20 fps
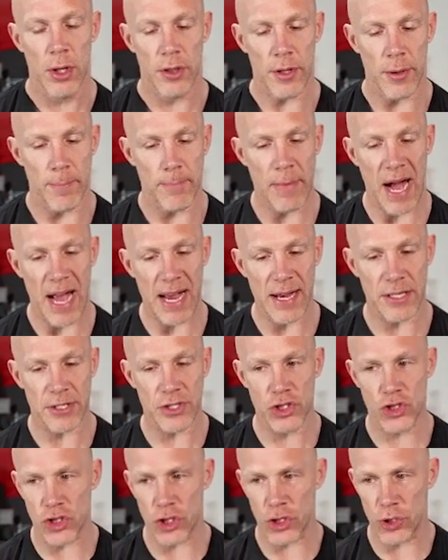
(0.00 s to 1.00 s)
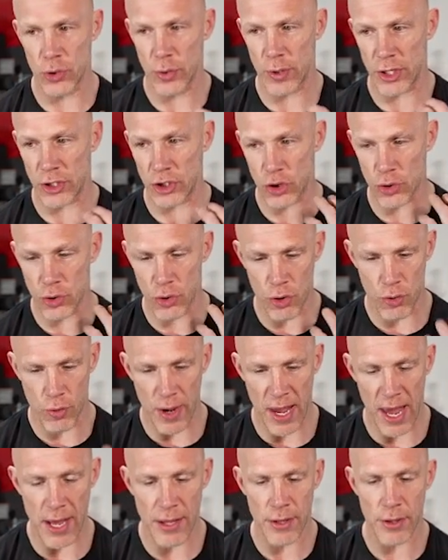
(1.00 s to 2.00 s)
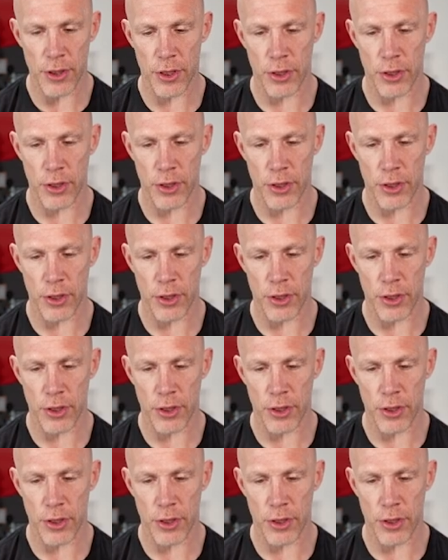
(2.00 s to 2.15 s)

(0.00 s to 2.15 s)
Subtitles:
The -2 is you create